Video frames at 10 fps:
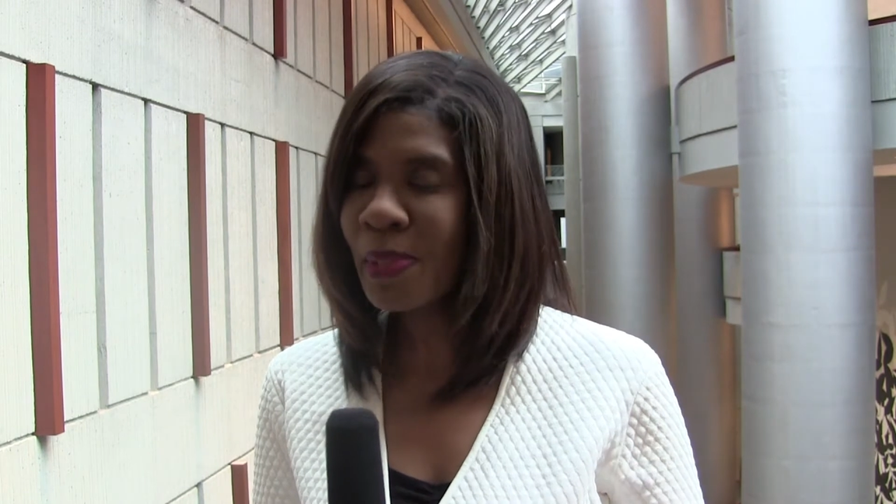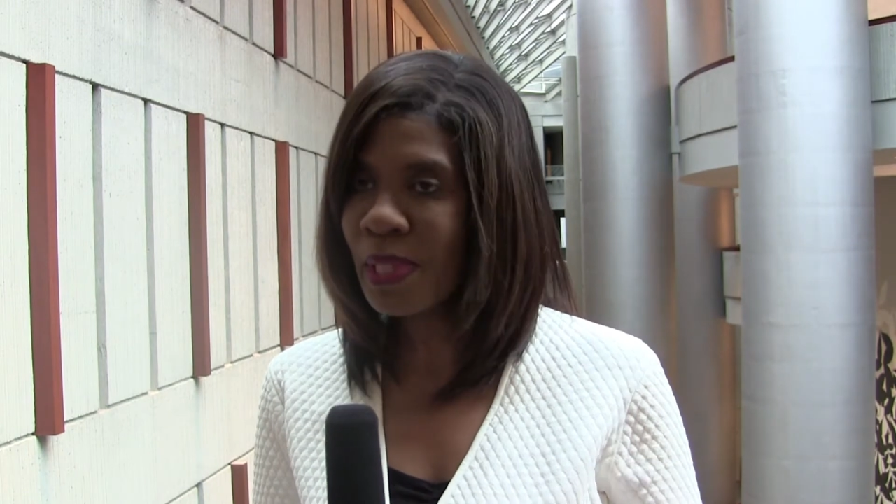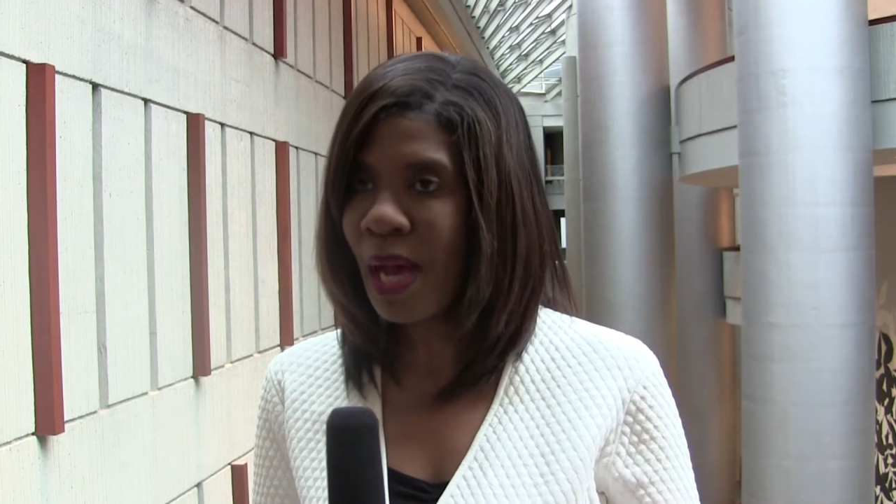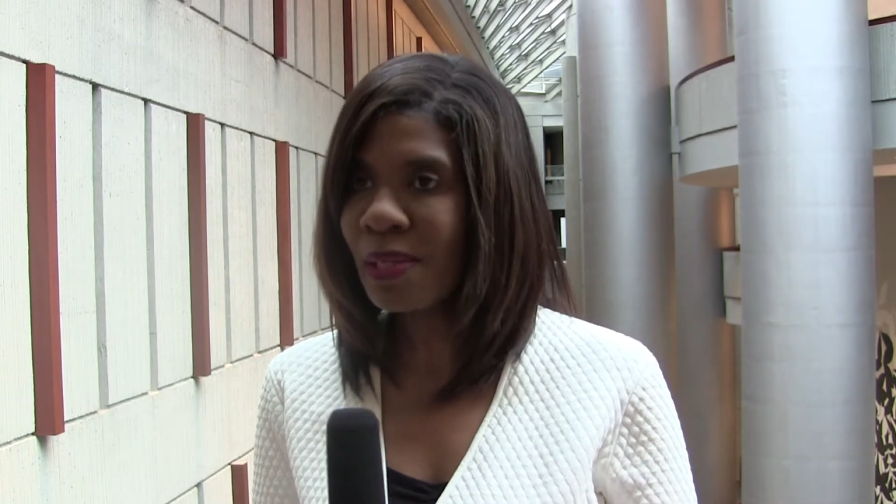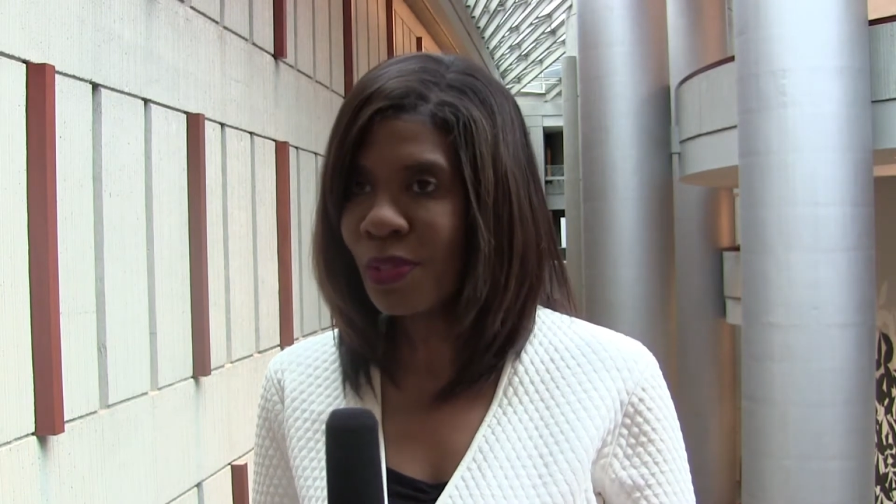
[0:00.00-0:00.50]

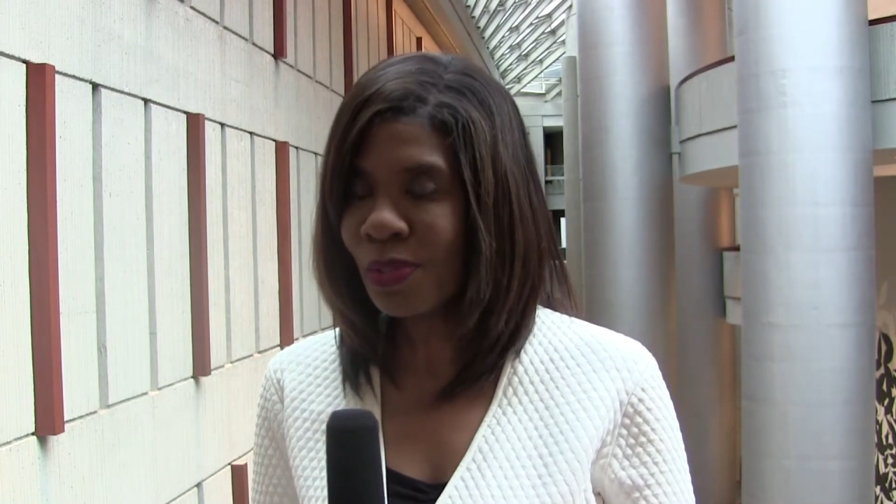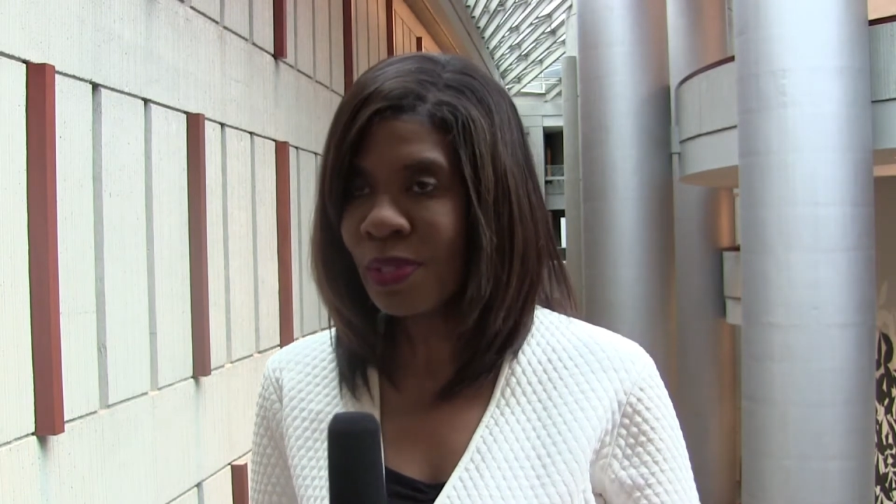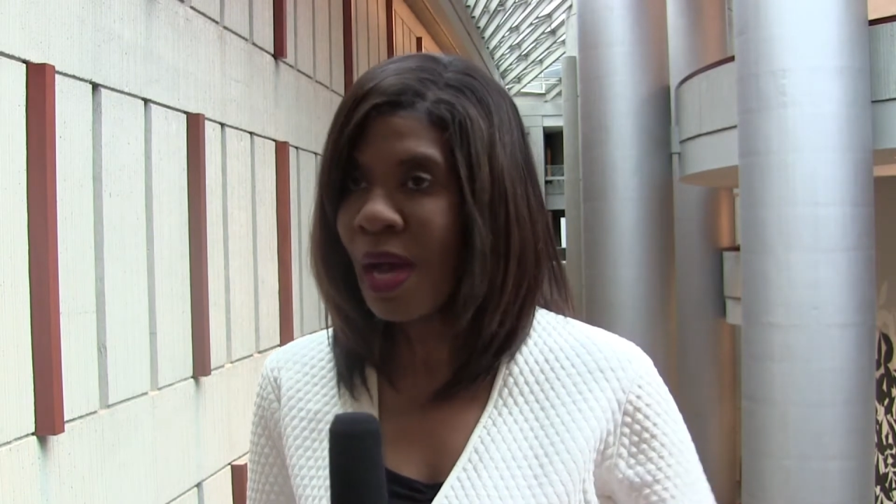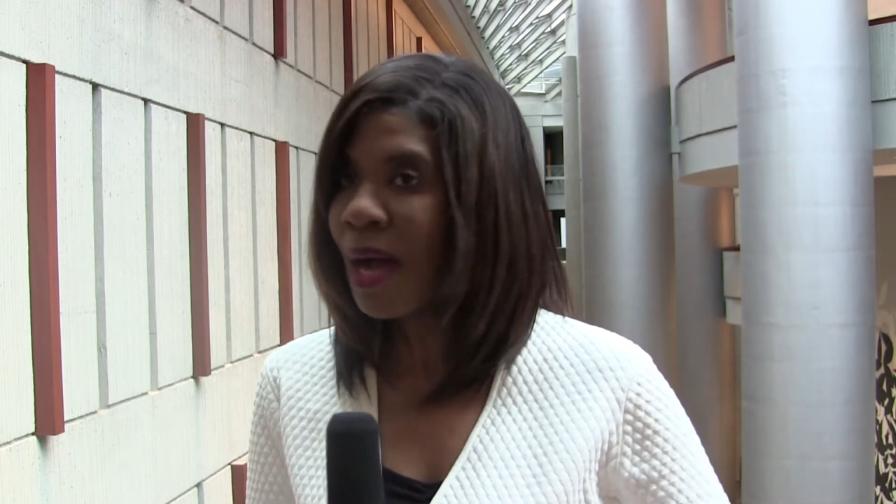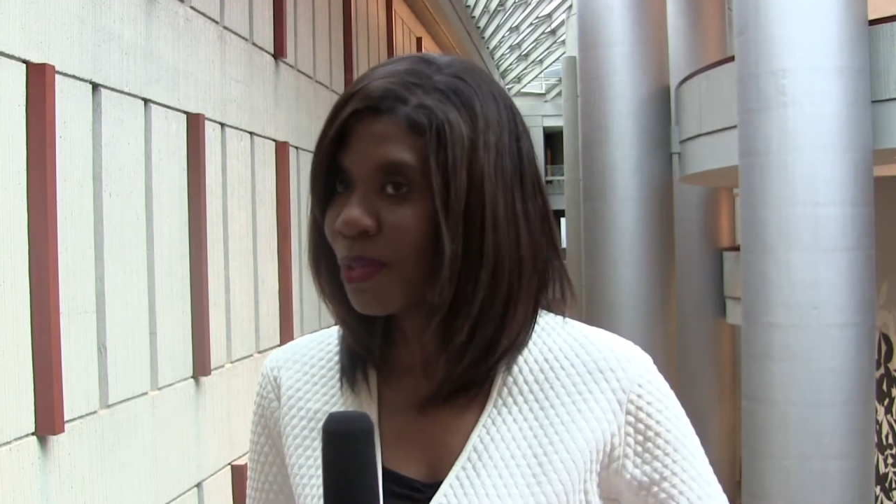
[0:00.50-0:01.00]

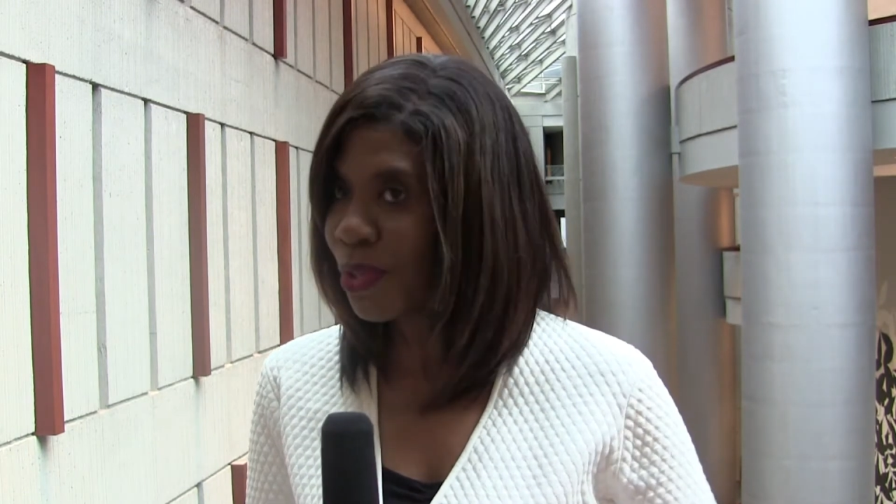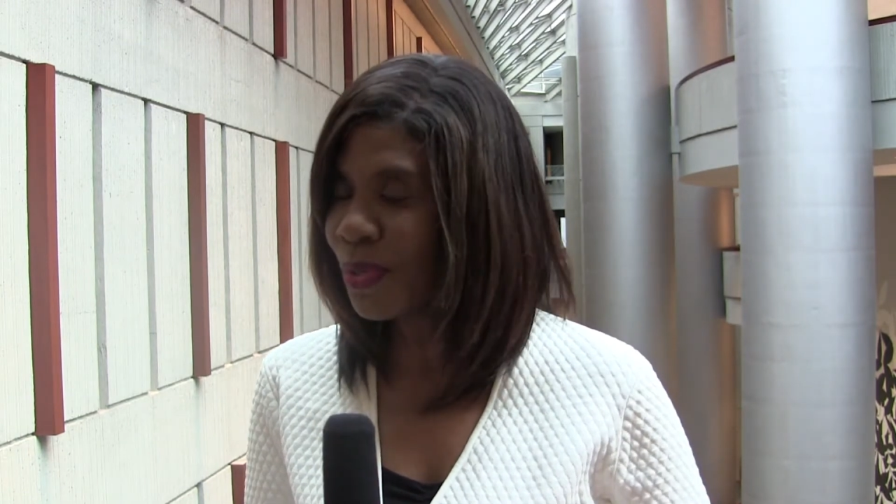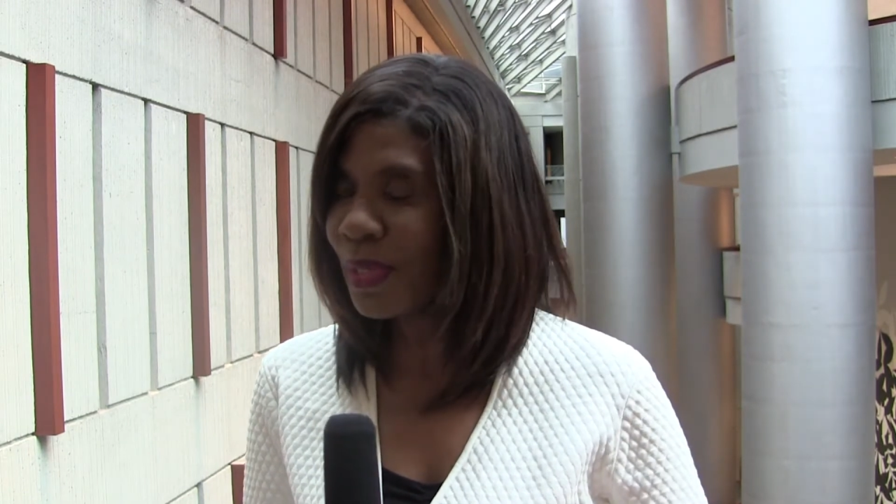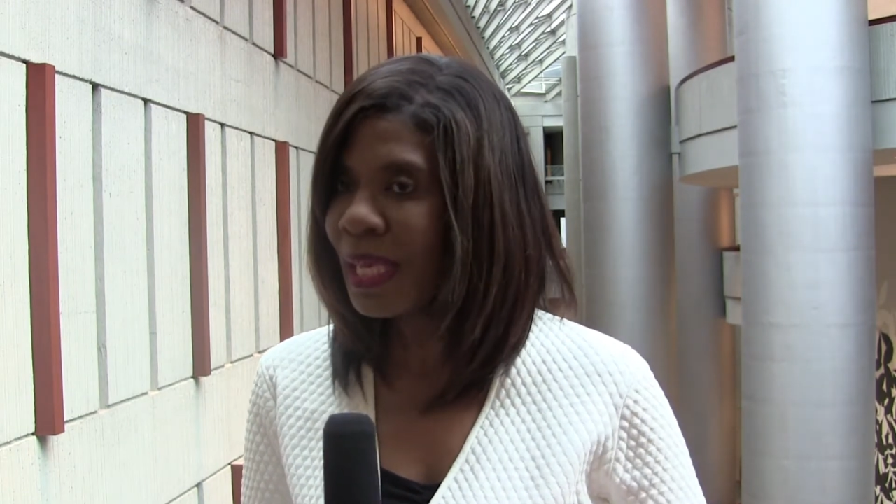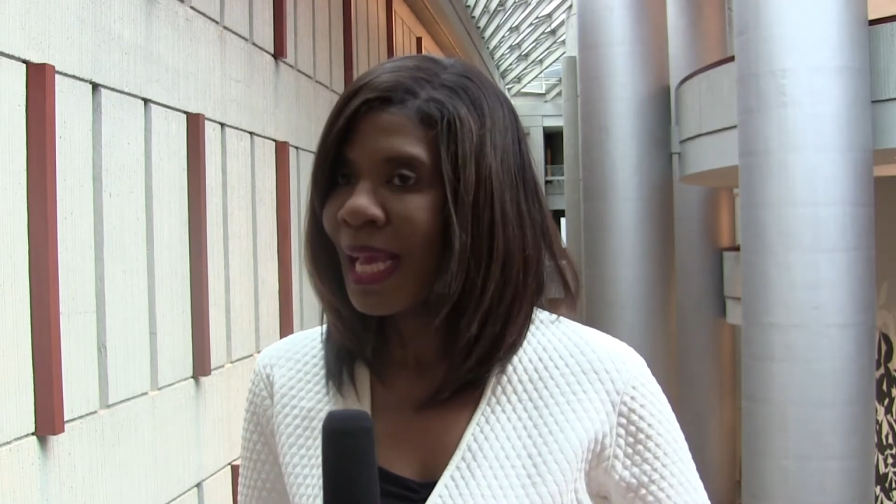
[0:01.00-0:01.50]

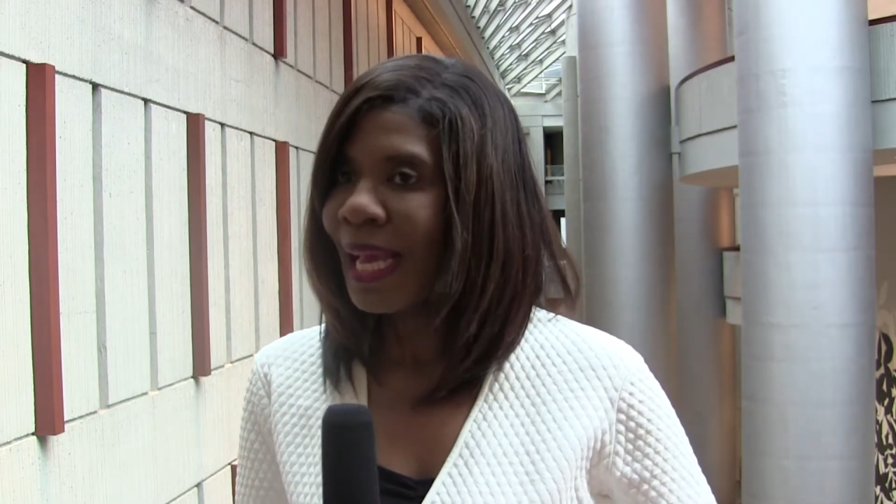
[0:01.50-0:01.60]
doctors,